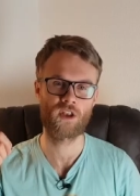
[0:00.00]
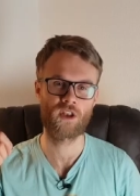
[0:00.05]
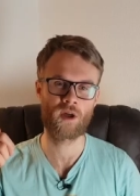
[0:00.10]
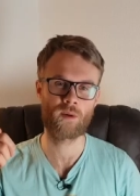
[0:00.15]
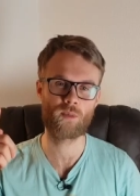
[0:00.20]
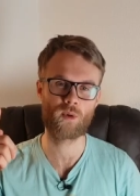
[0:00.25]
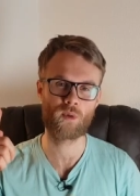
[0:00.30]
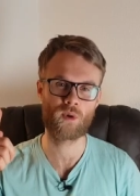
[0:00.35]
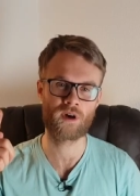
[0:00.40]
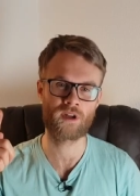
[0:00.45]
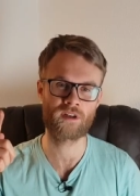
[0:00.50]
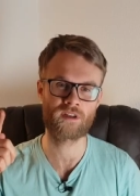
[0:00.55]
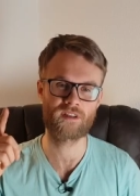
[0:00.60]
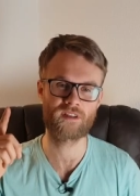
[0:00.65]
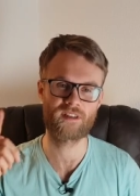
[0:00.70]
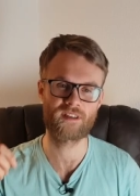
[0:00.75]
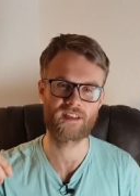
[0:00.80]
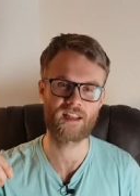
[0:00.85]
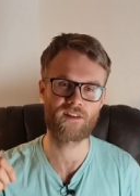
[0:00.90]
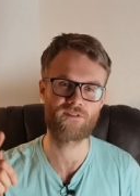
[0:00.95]
Number one,
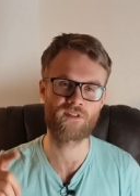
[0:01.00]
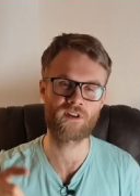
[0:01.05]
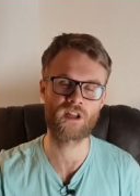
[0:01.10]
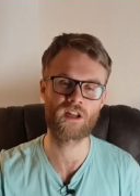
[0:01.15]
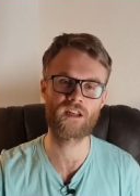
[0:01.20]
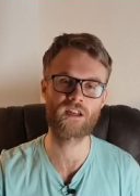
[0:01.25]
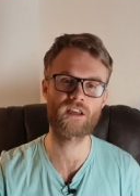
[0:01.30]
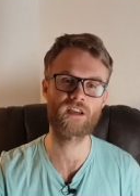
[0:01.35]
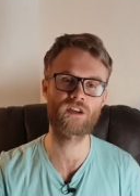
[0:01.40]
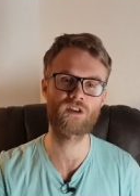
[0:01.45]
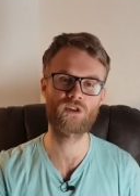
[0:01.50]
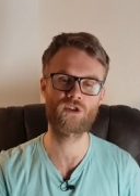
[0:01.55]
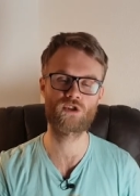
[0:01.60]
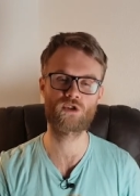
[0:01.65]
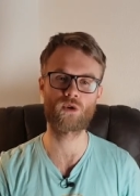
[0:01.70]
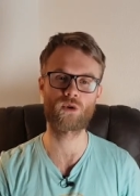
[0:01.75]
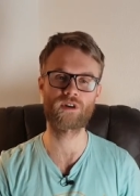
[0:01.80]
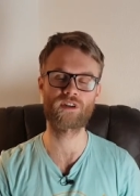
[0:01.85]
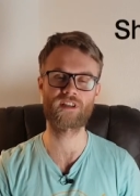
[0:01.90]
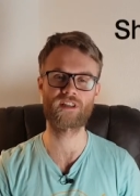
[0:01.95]
definitely
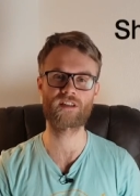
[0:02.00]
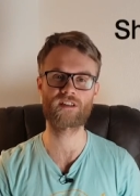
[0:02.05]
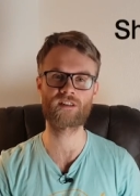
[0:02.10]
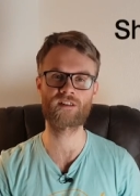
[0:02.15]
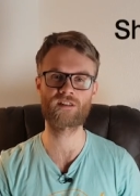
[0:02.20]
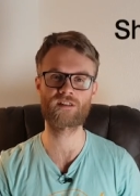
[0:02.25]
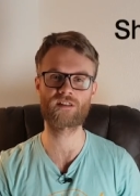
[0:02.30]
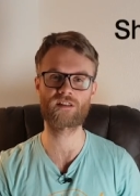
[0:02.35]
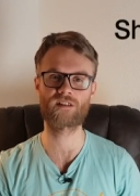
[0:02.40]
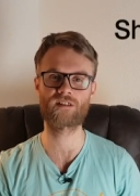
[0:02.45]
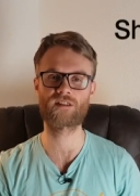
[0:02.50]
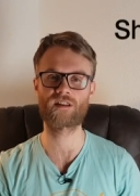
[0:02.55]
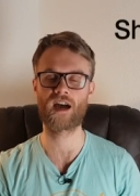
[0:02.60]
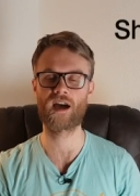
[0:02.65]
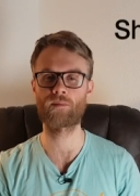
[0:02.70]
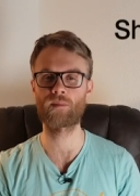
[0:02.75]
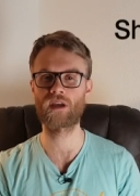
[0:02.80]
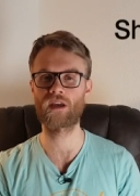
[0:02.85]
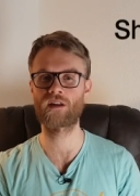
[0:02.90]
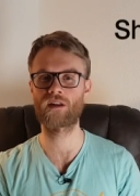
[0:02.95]
short distances. I
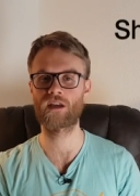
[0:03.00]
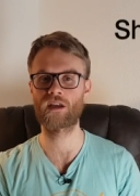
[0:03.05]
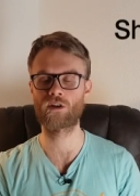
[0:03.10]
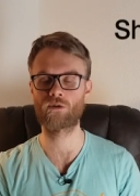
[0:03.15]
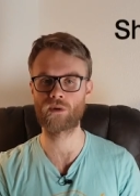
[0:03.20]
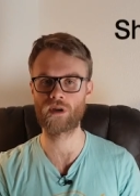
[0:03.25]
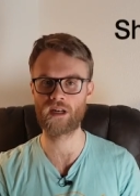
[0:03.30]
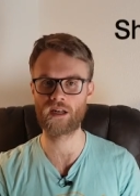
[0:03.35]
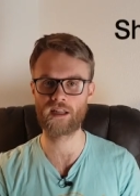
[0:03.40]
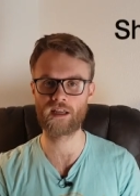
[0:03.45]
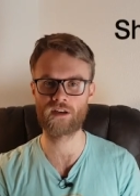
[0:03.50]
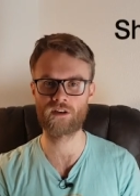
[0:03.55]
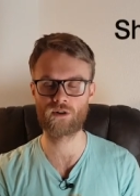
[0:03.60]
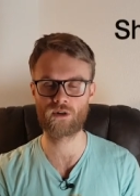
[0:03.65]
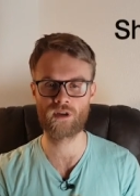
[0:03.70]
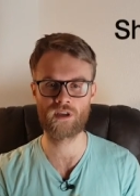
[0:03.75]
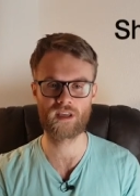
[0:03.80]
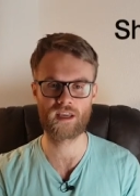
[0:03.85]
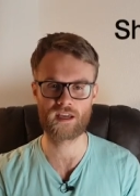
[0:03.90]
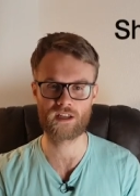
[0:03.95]
mean, in Greenland you
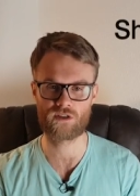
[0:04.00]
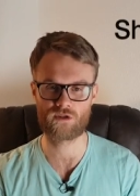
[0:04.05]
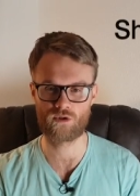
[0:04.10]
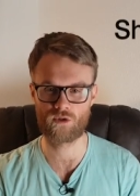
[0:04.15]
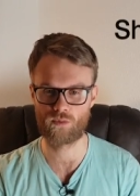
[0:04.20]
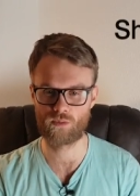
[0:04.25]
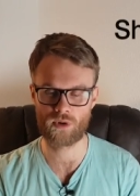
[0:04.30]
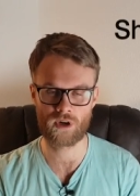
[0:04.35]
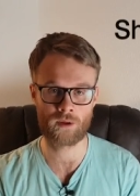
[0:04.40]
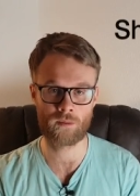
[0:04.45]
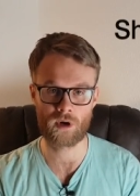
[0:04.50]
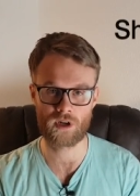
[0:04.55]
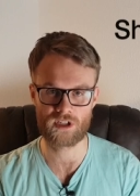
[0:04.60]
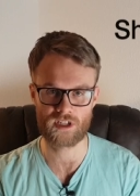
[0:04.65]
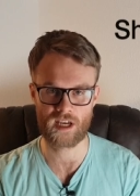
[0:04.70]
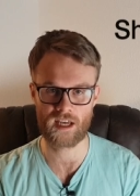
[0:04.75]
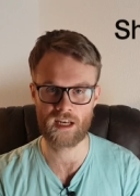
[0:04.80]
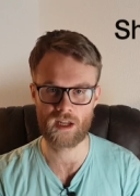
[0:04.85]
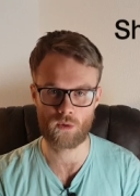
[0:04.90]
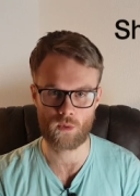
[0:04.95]
can get to pretty much
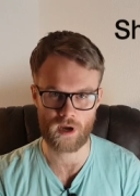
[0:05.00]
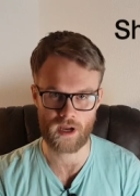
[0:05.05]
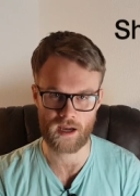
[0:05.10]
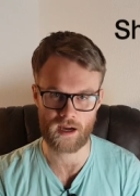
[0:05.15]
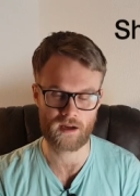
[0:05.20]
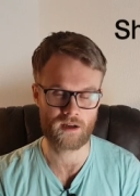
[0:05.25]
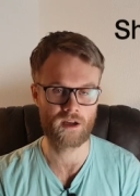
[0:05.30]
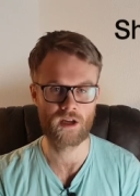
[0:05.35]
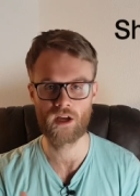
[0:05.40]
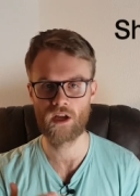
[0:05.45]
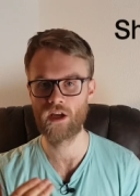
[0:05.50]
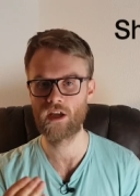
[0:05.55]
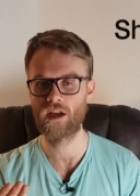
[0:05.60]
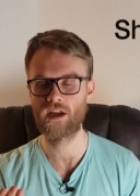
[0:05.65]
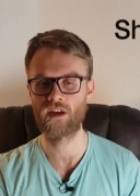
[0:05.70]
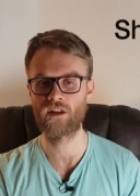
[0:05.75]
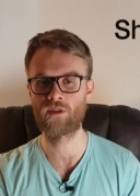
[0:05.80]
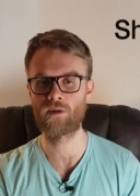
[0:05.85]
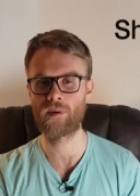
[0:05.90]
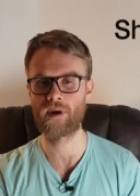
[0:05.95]
anywhere
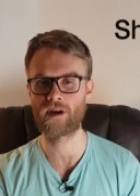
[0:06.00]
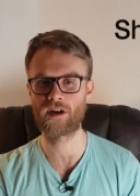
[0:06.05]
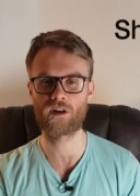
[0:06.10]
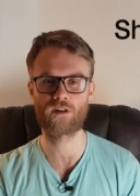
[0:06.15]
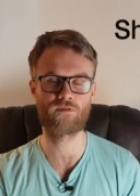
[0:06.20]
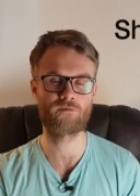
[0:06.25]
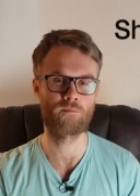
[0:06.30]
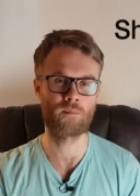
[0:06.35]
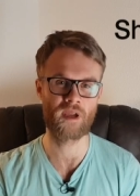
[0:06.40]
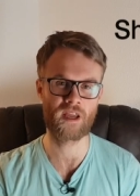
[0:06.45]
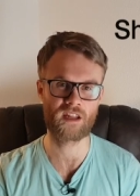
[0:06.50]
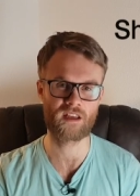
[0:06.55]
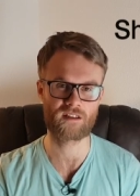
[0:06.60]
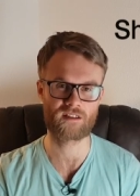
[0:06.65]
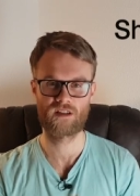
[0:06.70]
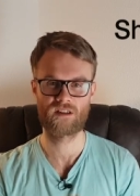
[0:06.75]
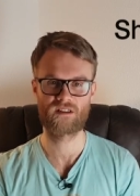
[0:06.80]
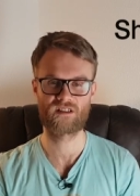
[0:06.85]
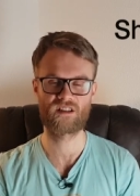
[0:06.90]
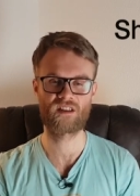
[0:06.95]
in the matter of minutes.
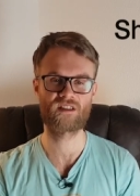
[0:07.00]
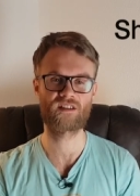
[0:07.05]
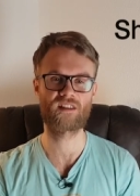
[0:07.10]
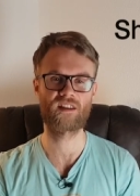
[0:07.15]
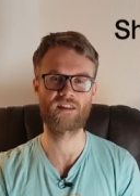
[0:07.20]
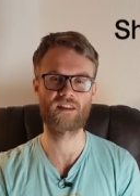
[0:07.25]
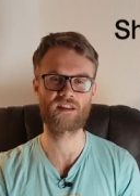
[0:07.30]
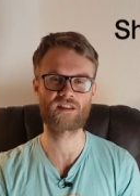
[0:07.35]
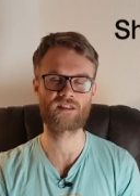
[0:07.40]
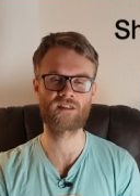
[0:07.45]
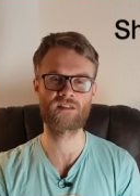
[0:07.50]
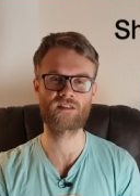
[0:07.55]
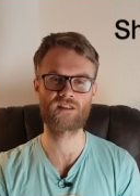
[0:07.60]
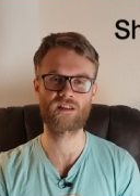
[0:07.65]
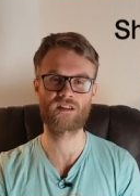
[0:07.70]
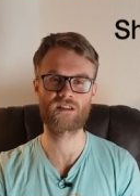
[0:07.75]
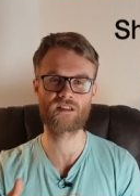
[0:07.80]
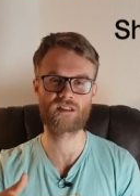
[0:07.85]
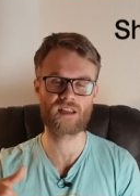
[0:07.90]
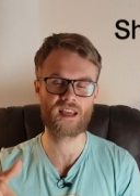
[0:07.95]
Since the
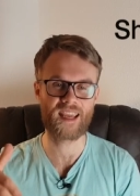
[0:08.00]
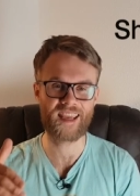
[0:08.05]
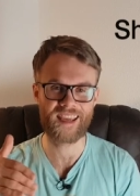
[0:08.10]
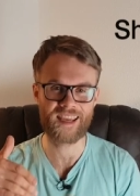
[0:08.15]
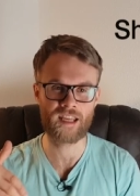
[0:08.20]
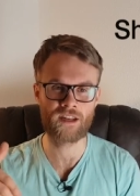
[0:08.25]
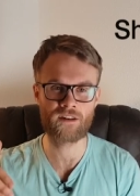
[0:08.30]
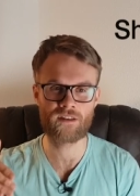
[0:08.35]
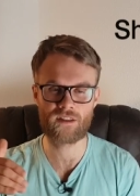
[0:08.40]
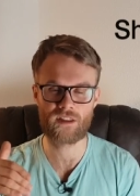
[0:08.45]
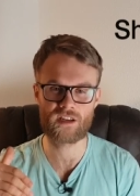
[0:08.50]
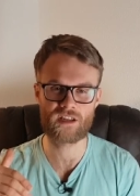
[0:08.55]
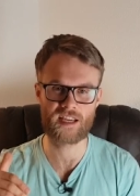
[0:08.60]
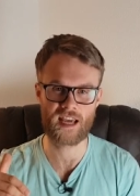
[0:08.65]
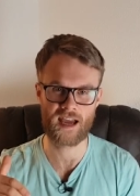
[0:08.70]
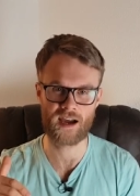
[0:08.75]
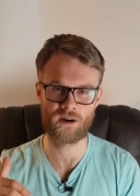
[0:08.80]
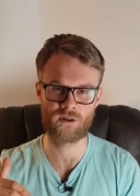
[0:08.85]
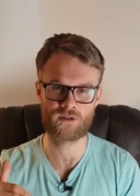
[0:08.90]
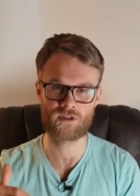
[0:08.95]
distances in the
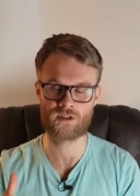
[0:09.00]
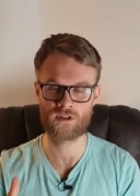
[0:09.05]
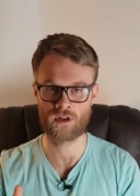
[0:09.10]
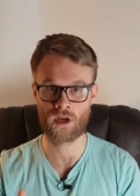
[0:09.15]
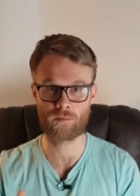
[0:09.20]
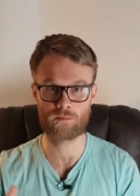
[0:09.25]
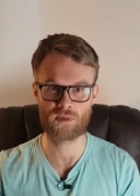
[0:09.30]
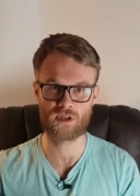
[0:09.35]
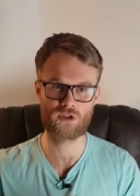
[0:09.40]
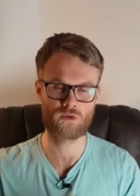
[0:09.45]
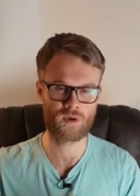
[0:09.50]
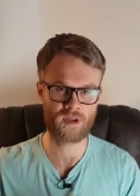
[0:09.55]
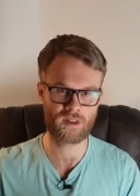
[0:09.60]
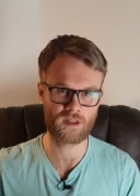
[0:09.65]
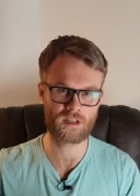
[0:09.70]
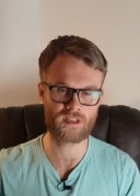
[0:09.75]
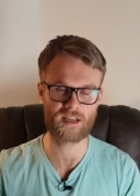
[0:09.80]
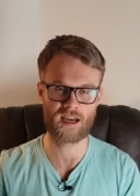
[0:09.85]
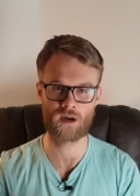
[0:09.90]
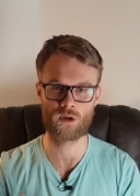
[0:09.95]
towns, not between
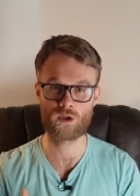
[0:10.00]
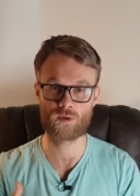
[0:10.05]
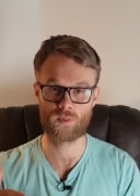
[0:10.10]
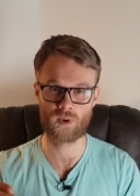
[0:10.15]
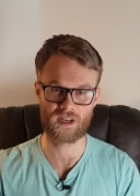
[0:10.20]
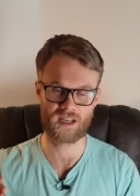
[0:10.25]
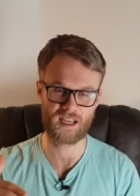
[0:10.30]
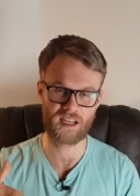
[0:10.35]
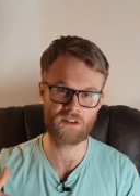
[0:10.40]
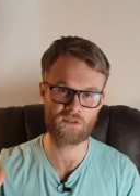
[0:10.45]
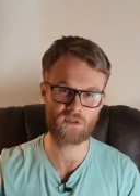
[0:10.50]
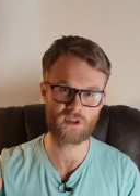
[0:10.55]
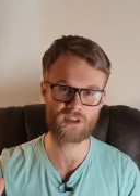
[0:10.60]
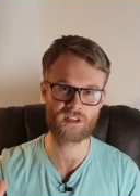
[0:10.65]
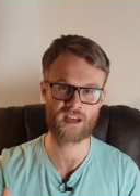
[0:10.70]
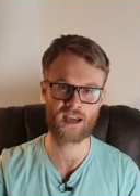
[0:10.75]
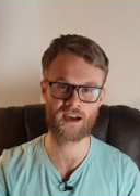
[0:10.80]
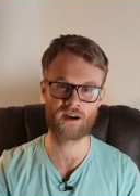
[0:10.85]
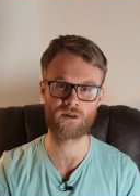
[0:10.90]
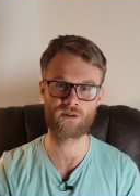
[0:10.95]
the towns, but in the
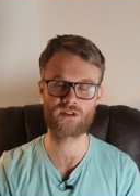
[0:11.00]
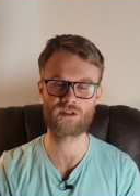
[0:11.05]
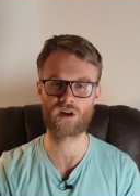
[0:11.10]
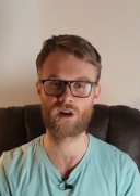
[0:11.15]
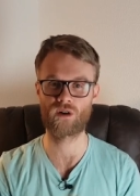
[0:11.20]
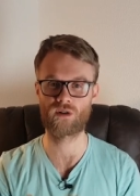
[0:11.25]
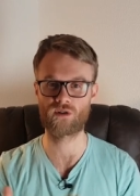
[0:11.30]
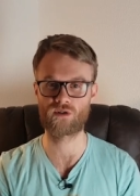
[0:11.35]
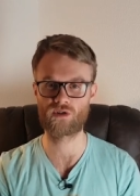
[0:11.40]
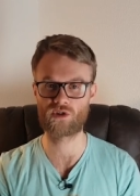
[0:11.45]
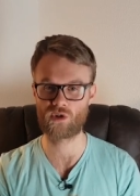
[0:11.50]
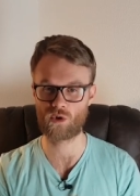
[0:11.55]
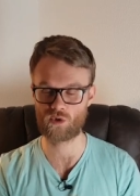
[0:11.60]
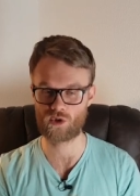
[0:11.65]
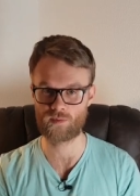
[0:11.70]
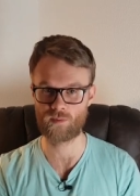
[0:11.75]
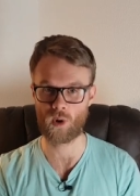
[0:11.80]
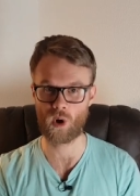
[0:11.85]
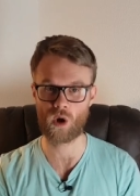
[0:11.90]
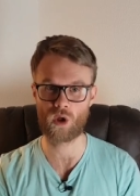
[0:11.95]
towns are so
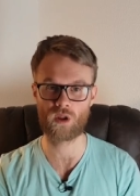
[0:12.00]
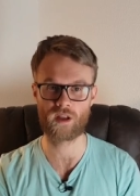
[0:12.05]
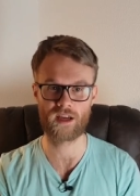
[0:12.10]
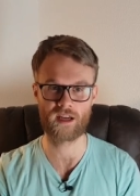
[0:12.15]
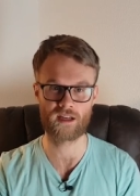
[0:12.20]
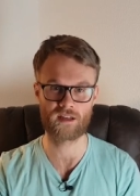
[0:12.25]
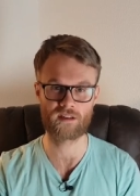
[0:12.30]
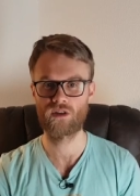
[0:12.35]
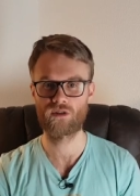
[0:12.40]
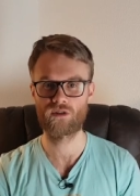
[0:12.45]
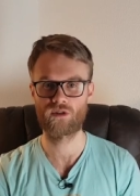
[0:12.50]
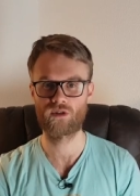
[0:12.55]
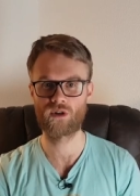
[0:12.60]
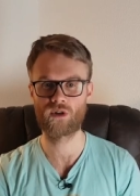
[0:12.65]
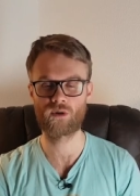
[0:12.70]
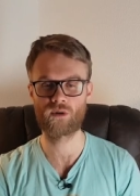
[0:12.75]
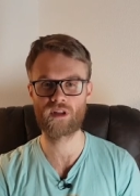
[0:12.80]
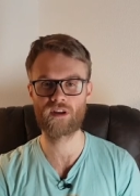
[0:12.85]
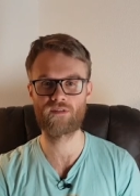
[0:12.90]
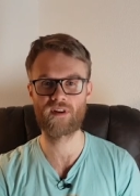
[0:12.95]
small and you
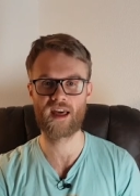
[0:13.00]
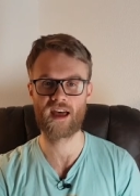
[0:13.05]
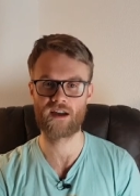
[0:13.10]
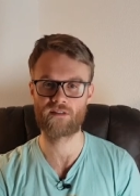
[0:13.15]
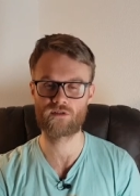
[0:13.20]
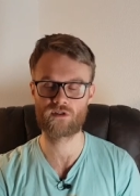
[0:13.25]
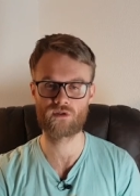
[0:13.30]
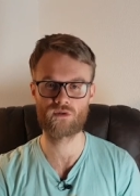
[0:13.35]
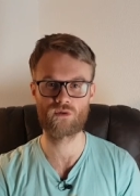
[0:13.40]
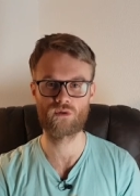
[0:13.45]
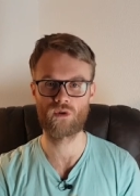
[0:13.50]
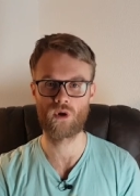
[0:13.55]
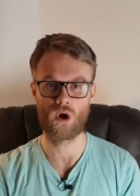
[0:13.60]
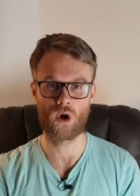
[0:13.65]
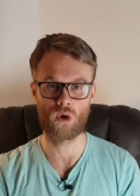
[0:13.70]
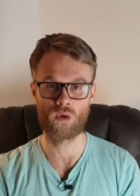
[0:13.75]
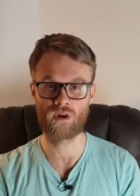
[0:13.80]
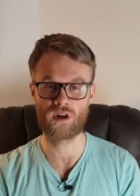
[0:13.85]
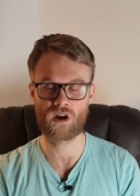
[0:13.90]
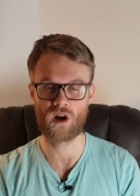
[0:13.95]
don't even have to
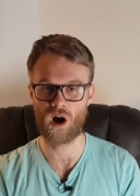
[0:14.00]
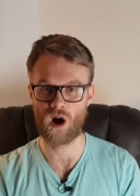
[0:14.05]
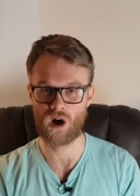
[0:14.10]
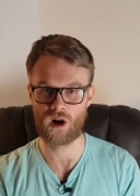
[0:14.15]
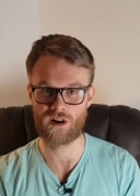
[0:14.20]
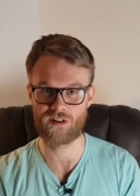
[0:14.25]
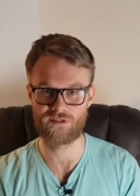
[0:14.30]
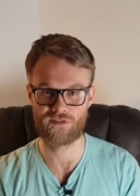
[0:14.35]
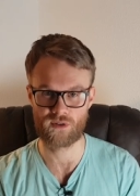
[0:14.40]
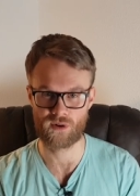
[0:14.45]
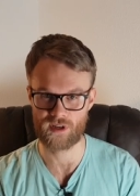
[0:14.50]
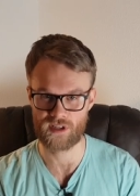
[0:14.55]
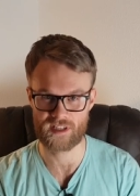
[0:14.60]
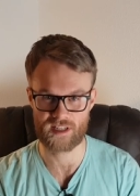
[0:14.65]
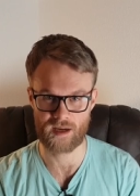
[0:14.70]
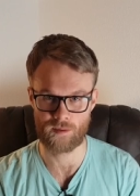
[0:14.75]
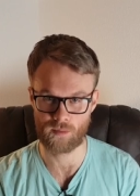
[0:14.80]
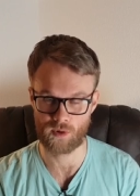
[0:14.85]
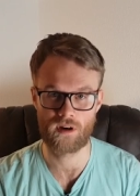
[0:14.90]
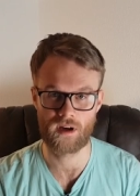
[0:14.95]
own a car, for
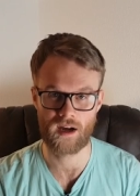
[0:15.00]
example.